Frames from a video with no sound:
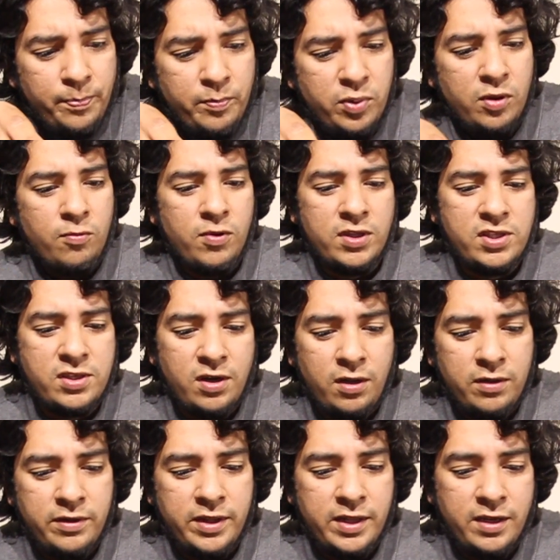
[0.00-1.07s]
but one's
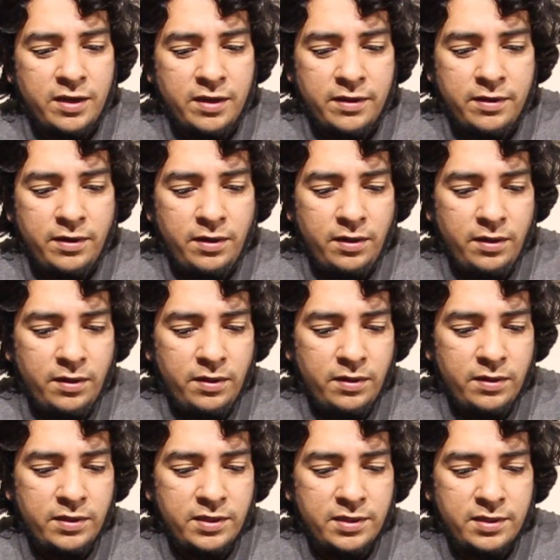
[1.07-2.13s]
taller than the other.
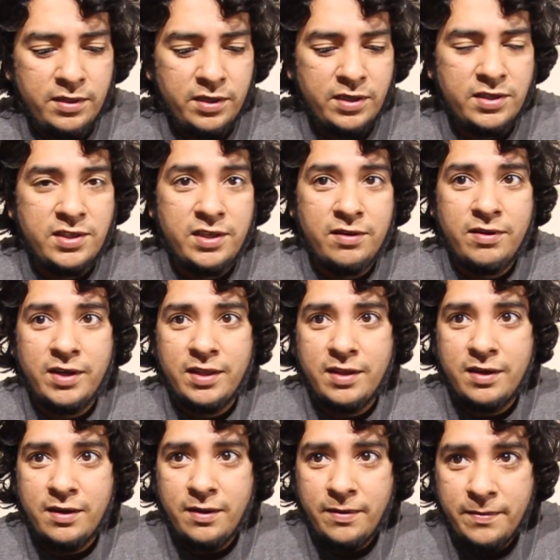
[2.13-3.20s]
You can see it right
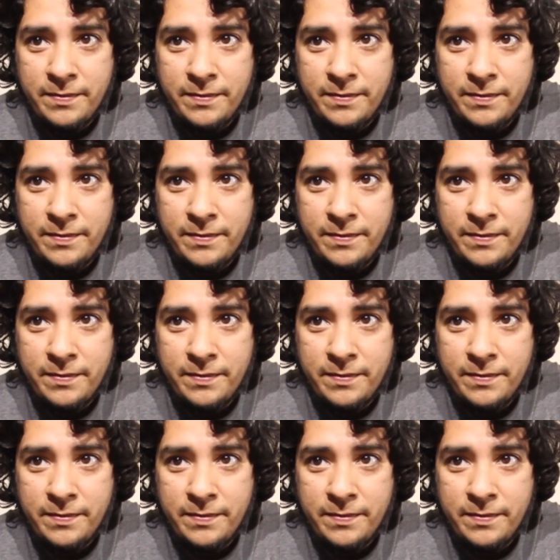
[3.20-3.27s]
there.